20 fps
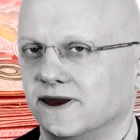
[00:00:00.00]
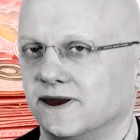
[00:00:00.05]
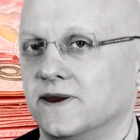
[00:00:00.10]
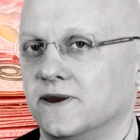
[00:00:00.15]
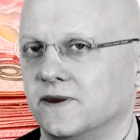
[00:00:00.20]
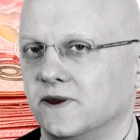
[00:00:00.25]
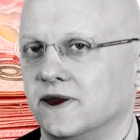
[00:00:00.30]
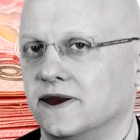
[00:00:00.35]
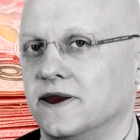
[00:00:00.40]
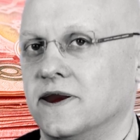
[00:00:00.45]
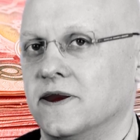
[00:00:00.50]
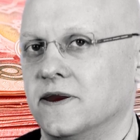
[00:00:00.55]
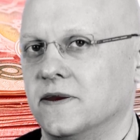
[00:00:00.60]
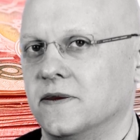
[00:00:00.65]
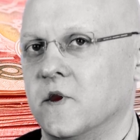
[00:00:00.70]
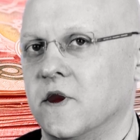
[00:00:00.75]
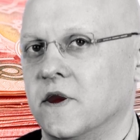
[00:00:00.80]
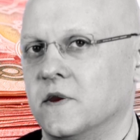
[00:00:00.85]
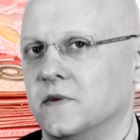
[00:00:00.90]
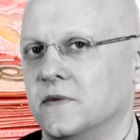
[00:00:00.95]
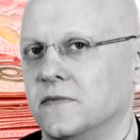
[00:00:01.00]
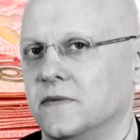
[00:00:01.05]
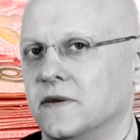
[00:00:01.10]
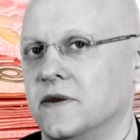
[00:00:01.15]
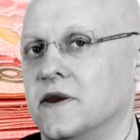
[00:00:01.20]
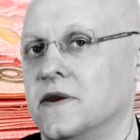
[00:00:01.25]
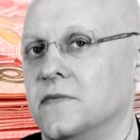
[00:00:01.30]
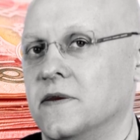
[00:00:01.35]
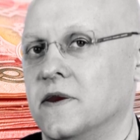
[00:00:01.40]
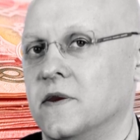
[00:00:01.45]
At the same time,
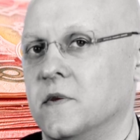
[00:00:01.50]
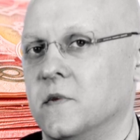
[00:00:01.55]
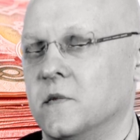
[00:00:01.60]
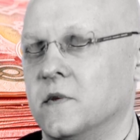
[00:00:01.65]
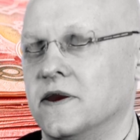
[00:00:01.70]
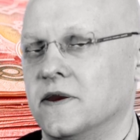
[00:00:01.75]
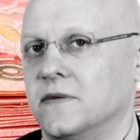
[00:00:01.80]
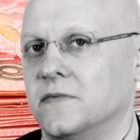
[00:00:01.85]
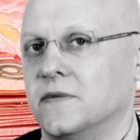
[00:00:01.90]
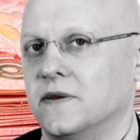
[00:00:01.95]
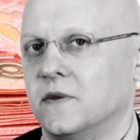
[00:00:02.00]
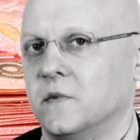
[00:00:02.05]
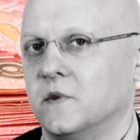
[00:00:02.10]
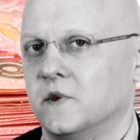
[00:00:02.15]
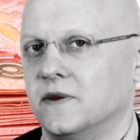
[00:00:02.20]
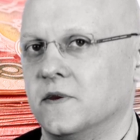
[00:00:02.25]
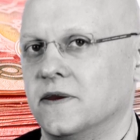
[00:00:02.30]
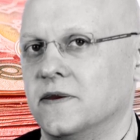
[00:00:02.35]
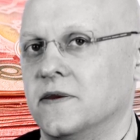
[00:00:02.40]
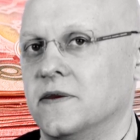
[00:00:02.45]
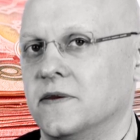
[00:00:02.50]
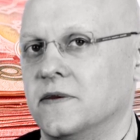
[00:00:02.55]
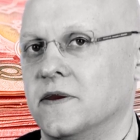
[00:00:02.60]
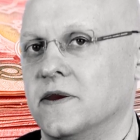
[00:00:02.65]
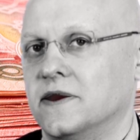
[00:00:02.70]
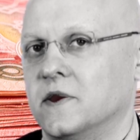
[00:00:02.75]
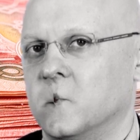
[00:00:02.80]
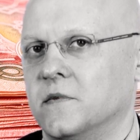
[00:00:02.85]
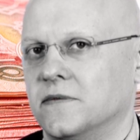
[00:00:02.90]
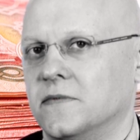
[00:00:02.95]
the main reason for stability
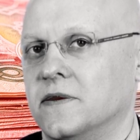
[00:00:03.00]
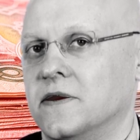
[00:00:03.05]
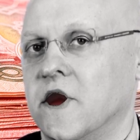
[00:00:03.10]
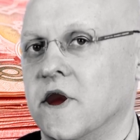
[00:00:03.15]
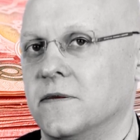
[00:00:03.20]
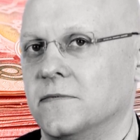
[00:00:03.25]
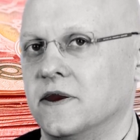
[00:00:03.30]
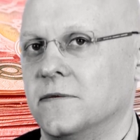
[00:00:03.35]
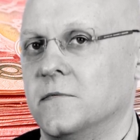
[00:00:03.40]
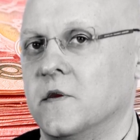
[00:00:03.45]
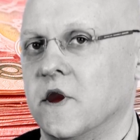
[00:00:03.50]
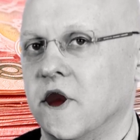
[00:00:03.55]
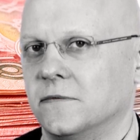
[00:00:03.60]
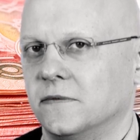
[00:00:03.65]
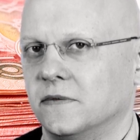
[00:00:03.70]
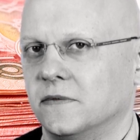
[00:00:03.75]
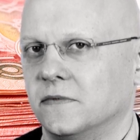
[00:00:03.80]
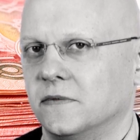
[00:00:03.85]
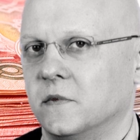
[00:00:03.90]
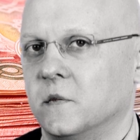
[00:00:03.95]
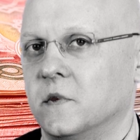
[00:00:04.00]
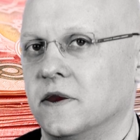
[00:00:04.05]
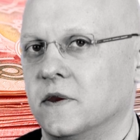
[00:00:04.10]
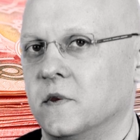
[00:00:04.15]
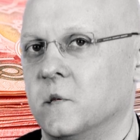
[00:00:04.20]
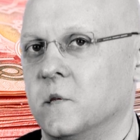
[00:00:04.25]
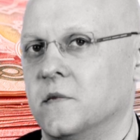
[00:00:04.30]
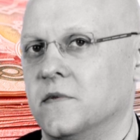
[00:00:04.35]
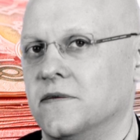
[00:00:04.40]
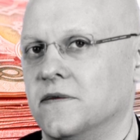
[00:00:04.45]
is a phenomenon that
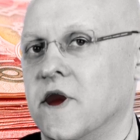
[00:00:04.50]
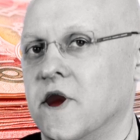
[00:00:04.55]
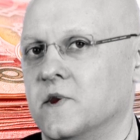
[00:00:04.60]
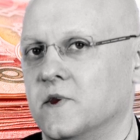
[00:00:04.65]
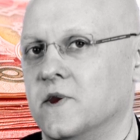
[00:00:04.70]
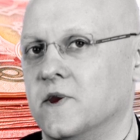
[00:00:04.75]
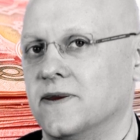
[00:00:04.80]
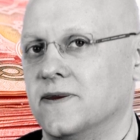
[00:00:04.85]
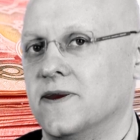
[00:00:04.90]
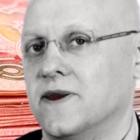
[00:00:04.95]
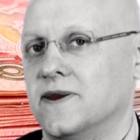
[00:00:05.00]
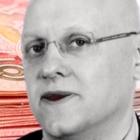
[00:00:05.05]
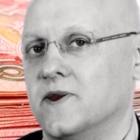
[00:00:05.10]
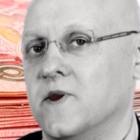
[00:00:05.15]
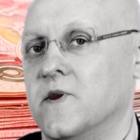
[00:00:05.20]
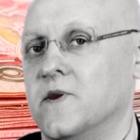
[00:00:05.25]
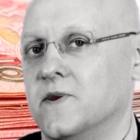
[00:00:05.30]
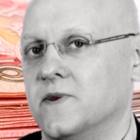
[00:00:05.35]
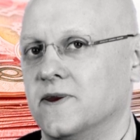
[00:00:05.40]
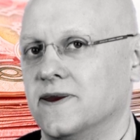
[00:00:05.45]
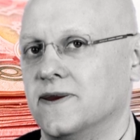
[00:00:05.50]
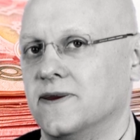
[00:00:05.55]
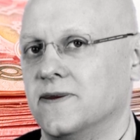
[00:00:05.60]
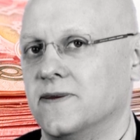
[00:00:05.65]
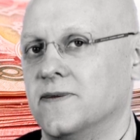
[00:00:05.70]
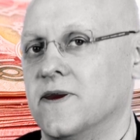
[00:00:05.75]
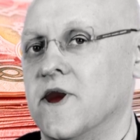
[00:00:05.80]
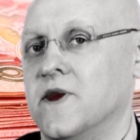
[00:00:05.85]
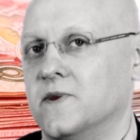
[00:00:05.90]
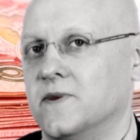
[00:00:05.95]
even the Russians themselves,
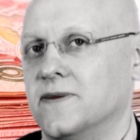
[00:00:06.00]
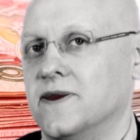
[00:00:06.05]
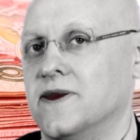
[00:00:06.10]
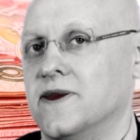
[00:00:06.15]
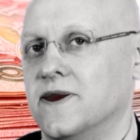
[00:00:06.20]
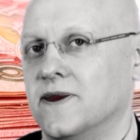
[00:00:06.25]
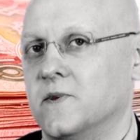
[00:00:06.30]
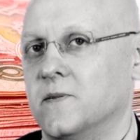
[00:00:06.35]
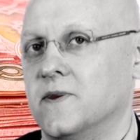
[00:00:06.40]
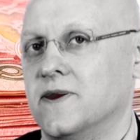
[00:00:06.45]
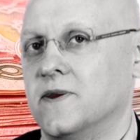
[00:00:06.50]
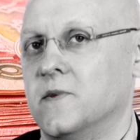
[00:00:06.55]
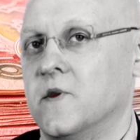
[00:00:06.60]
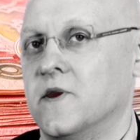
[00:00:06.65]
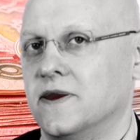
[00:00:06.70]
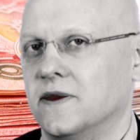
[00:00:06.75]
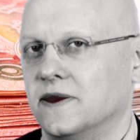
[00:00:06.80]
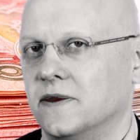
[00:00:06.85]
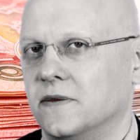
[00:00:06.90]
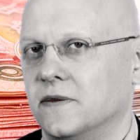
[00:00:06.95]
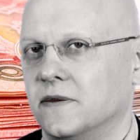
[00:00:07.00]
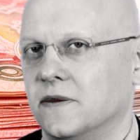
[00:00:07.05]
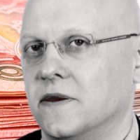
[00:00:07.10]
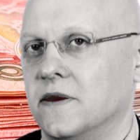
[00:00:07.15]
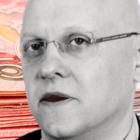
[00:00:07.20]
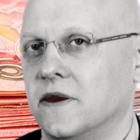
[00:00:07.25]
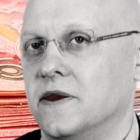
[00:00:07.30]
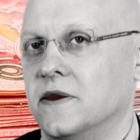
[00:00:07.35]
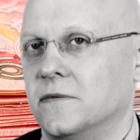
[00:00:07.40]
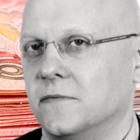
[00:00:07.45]
not to mention the West,
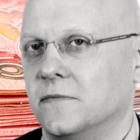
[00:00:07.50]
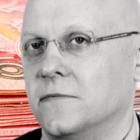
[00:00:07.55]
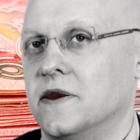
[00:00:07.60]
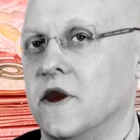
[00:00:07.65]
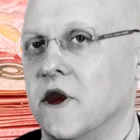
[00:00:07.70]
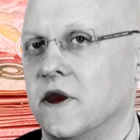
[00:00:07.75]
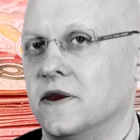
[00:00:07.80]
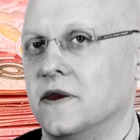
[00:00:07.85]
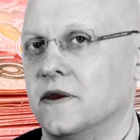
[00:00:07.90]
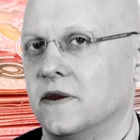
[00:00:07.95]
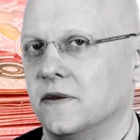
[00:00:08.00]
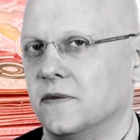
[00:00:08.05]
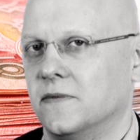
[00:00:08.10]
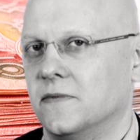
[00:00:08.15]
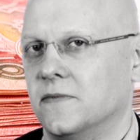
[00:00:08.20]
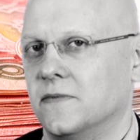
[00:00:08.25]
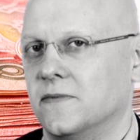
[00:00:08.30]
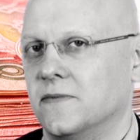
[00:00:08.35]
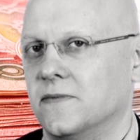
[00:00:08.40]
do not know about.